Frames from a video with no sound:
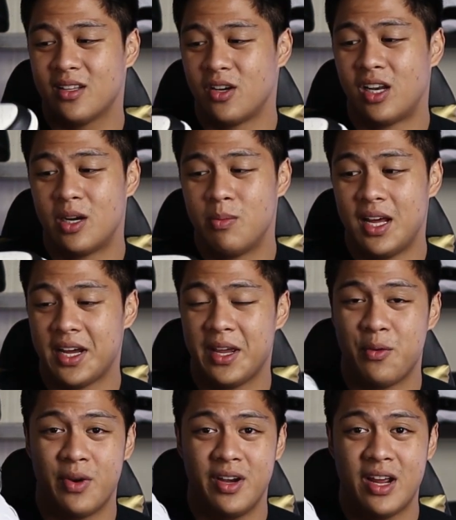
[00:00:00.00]
color
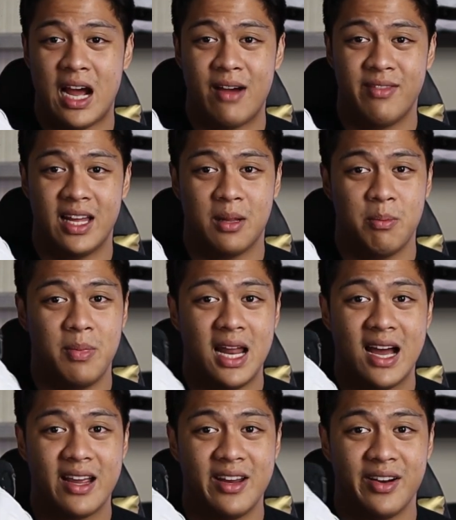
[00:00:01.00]
blocking where you have that
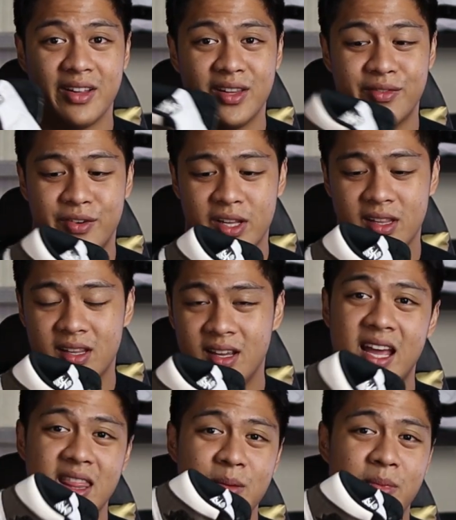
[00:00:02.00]
black here at the front
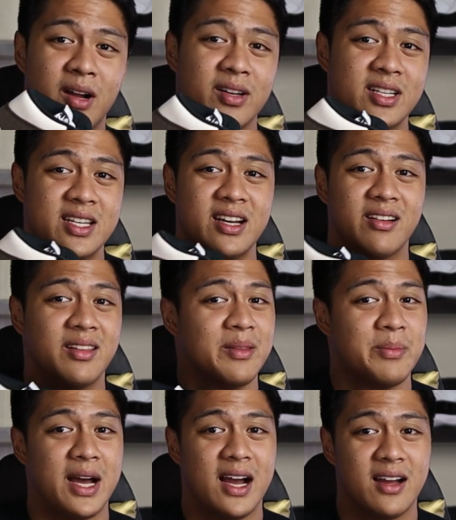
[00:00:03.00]
and the brown is here at the
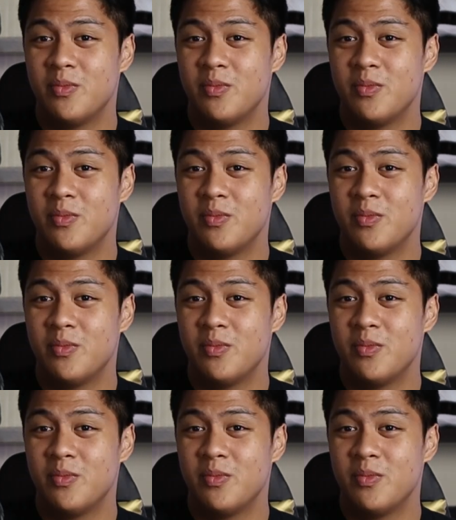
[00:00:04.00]
back.